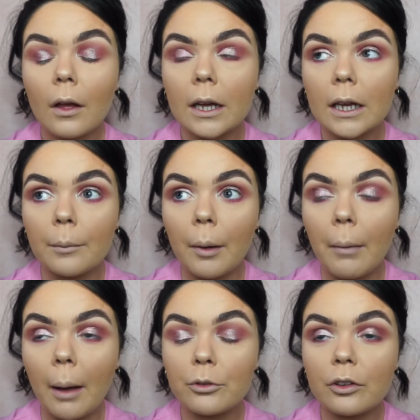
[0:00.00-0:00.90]
can hear my
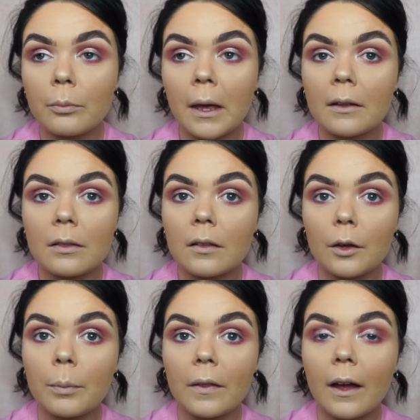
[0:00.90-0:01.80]
mom, she's making
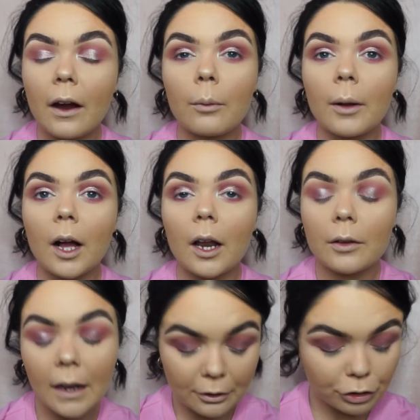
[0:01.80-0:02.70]
soup in there. Oh my god, I'm
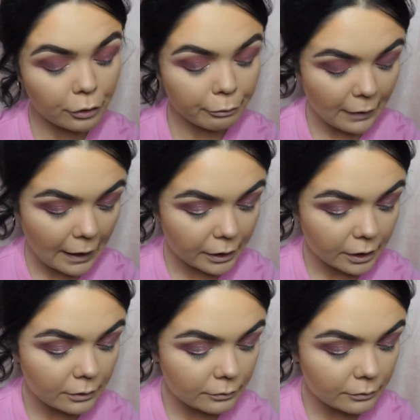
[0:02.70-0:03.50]
actually going to flatten her.